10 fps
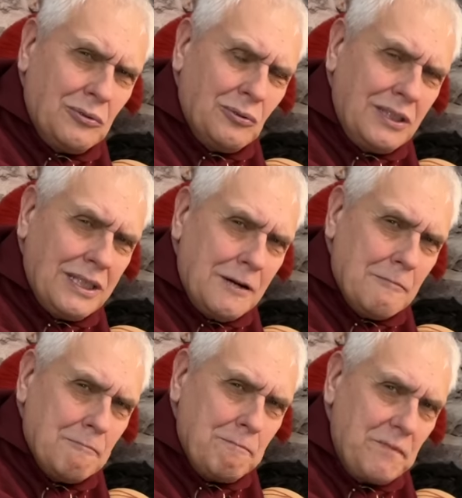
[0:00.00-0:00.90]
or
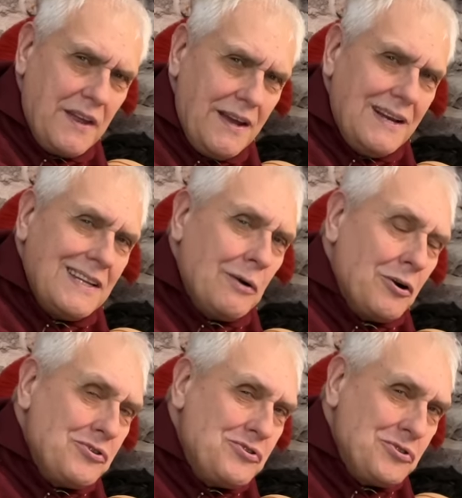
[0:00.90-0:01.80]
gum. Now,
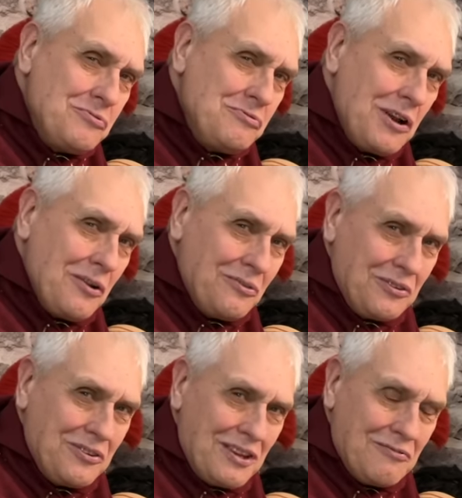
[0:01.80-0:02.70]
I do know
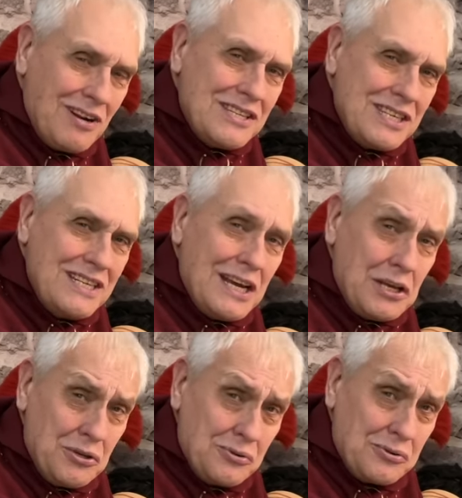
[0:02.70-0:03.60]
that the resin they
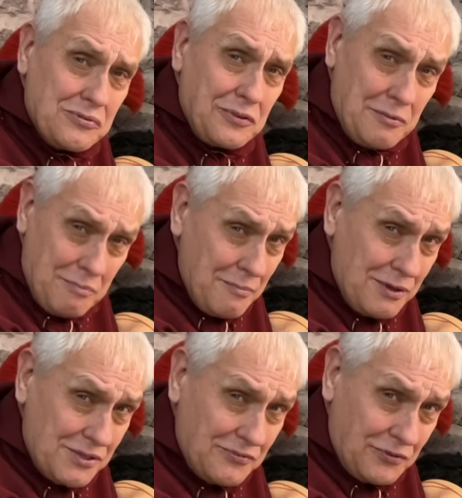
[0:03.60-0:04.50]
use for the
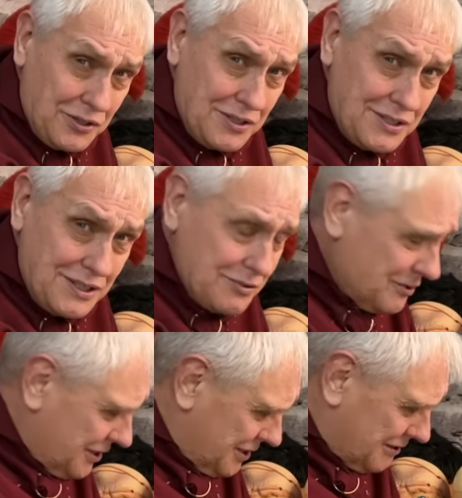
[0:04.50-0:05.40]
mummies, for instance,
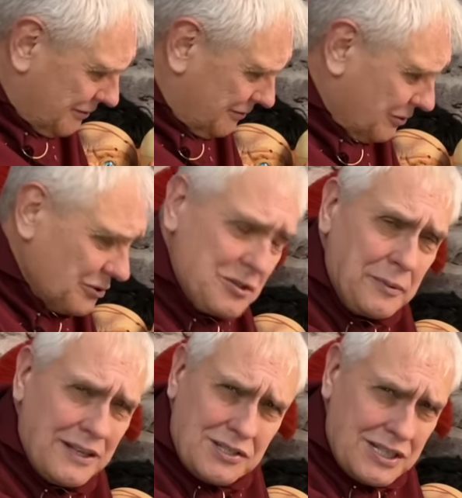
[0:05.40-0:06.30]
which has got to
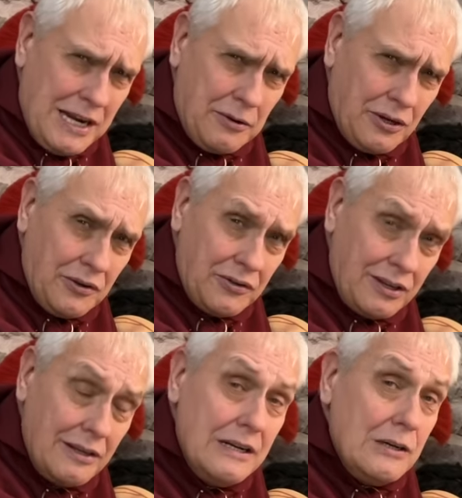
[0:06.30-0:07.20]
be the same kind of
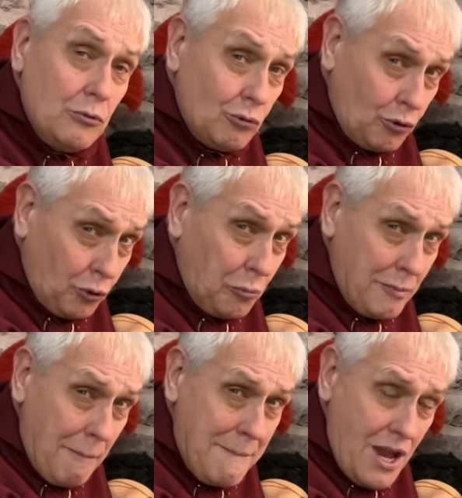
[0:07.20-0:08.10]
thing, was called
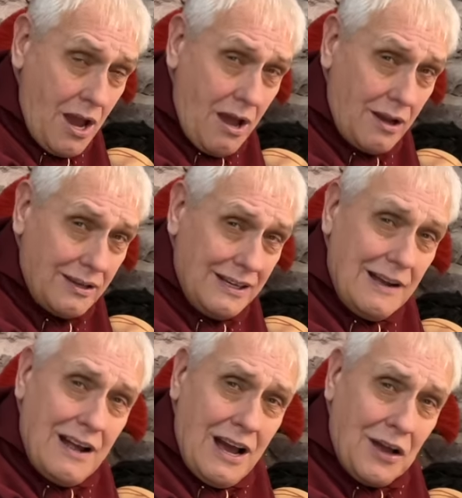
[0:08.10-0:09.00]
mumia.
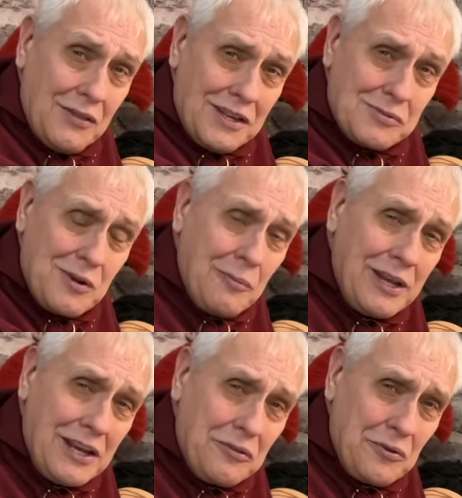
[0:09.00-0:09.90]
And that's where we
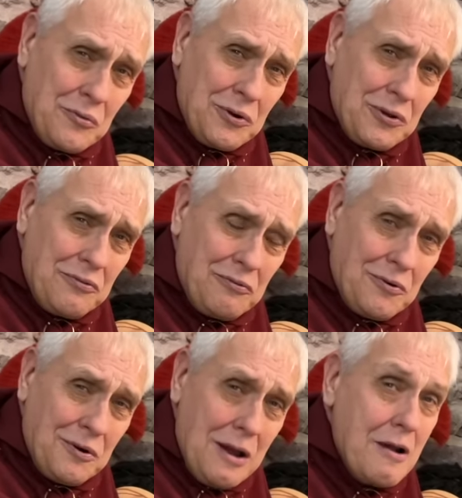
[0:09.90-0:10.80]
get the word
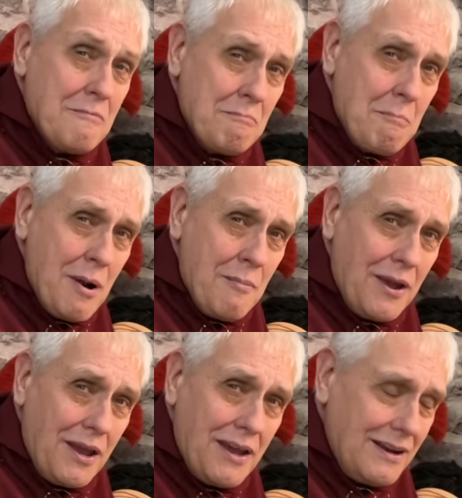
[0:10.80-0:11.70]
for
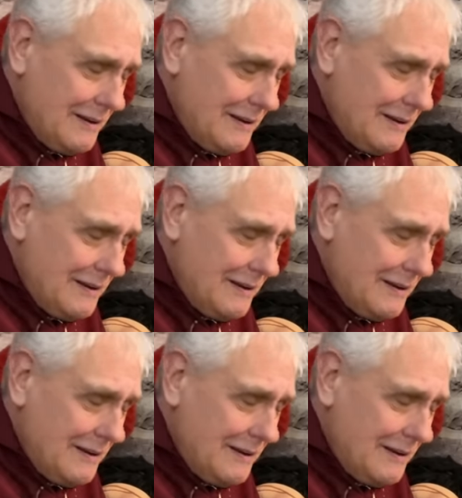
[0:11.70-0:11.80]
mummy.